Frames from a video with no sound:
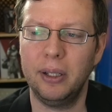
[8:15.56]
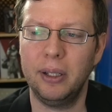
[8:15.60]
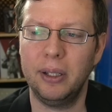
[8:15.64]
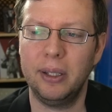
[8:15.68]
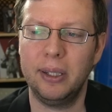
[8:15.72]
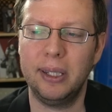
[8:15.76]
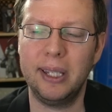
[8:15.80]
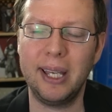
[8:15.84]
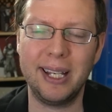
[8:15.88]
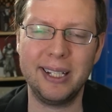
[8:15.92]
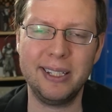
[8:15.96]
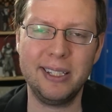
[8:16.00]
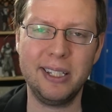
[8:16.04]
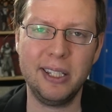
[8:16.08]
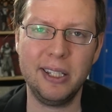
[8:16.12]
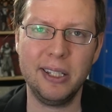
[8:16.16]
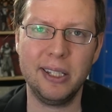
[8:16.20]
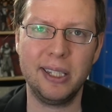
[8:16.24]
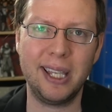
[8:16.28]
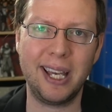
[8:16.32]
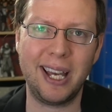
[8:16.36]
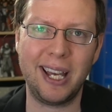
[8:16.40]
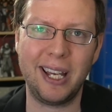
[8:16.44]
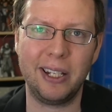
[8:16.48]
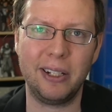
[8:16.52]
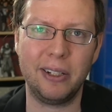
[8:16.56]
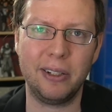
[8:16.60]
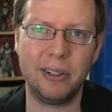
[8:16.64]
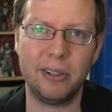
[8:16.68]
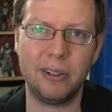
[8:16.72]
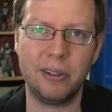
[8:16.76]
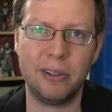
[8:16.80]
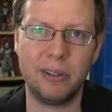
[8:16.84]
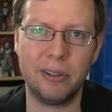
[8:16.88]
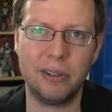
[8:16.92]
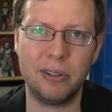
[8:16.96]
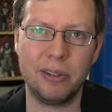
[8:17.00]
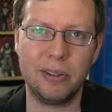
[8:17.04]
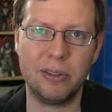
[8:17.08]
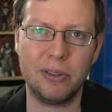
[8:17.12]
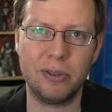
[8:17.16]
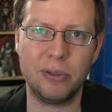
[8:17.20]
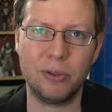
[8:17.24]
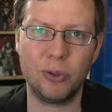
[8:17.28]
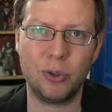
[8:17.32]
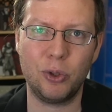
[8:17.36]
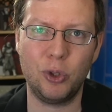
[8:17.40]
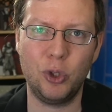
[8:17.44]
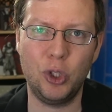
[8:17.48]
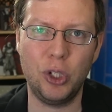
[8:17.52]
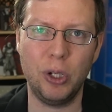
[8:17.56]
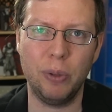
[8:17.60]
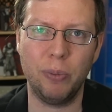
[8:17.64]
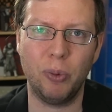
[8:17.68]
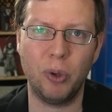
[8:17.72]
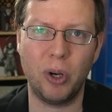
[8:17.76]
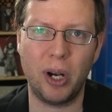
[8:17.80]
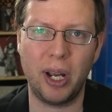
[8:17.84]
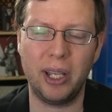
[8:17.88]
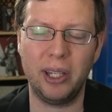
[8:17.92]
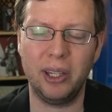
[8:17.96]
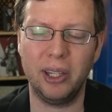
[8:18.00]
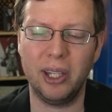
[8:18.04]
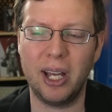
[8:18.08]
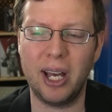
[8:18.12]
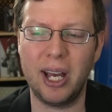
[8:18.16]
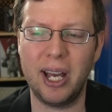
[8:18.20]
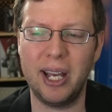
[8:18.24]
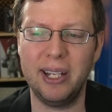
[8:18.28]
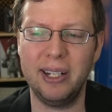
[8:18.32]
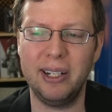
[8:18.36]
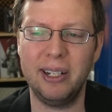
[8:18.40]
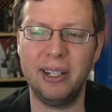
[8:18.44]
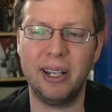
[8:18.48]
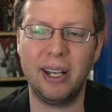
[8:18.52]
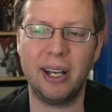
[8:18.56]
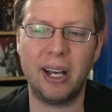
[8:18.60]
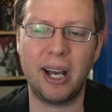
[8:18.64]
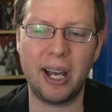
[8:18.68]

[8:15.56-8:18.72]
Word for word: the idea that Jim Ryan lied,